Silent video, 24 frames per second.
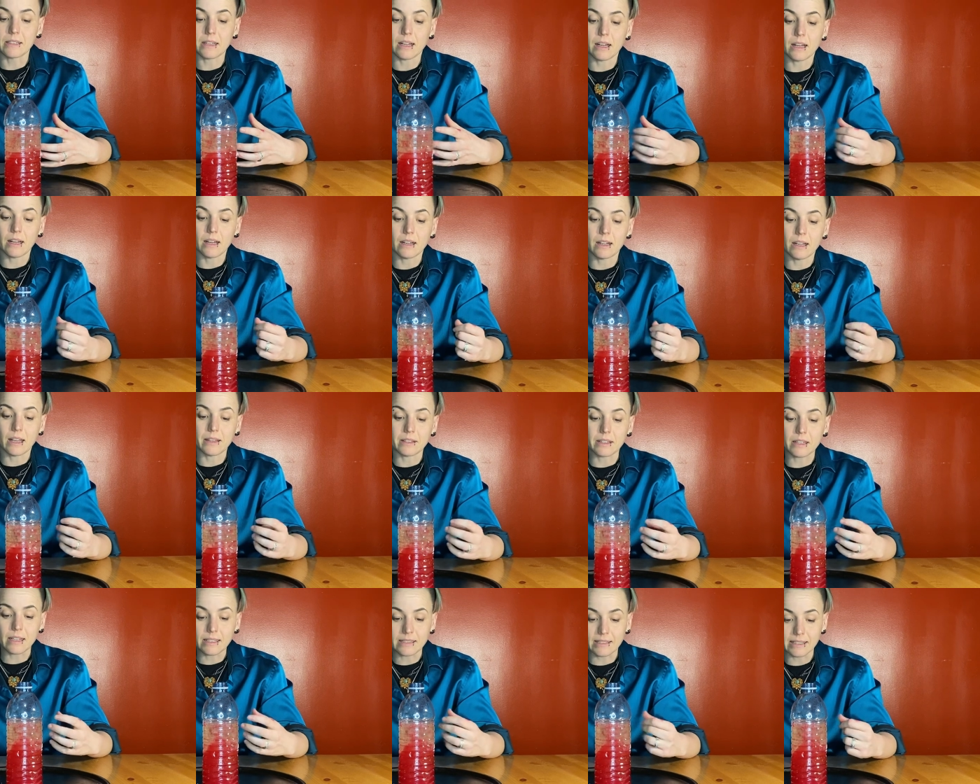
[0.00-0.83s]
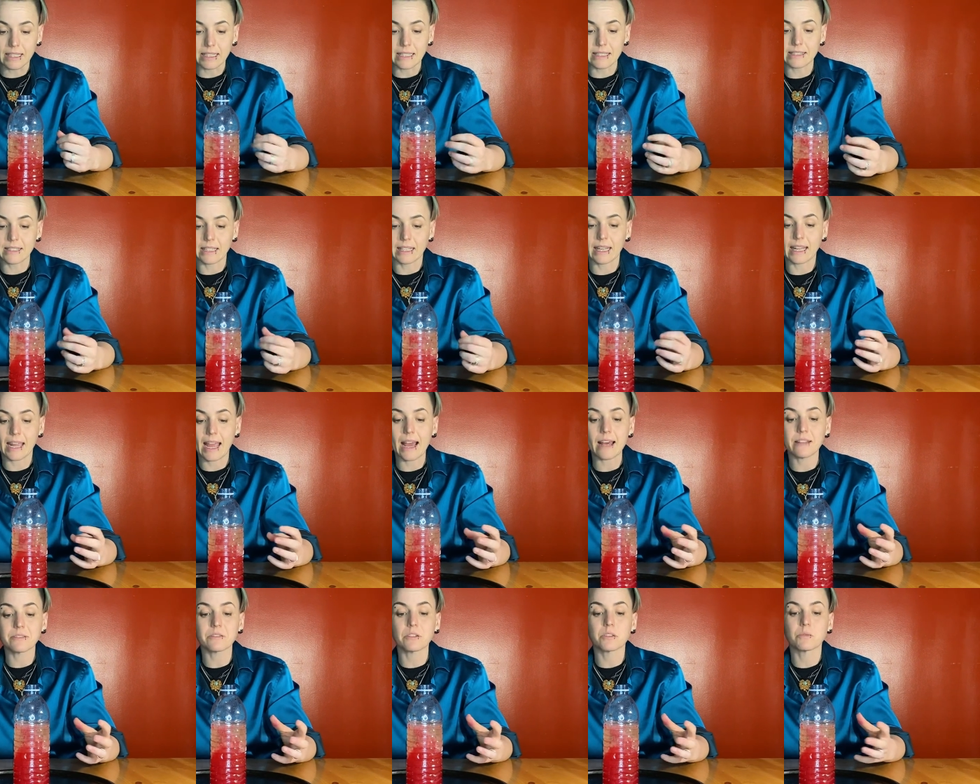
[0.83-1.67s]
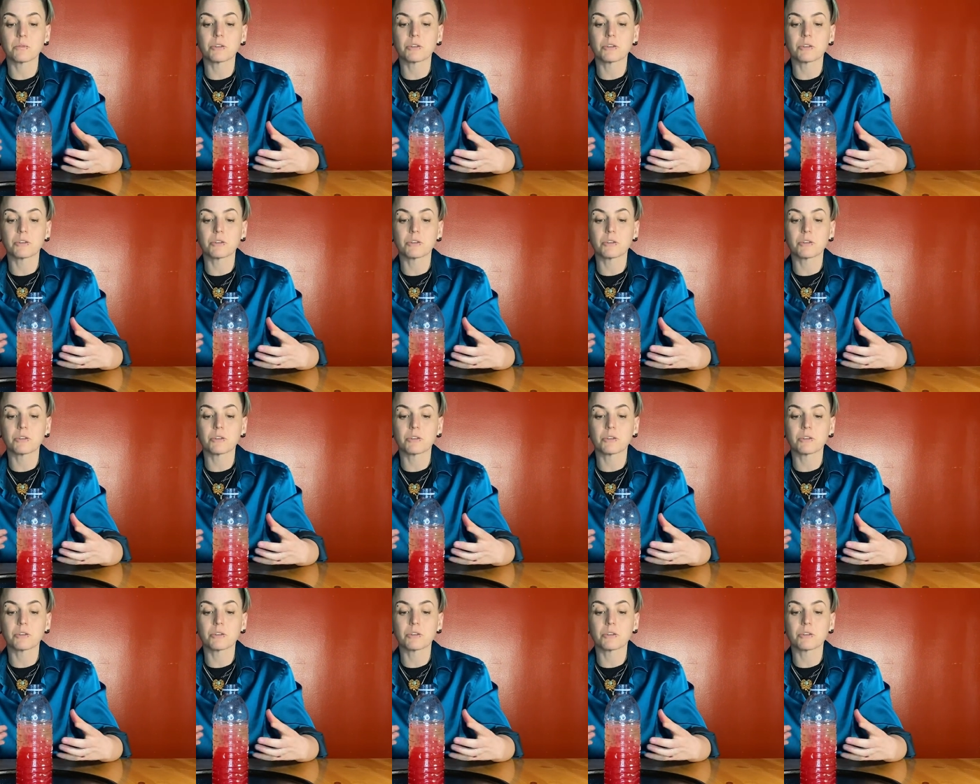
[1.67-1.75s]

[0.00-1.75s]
the acetylsalicylic acid,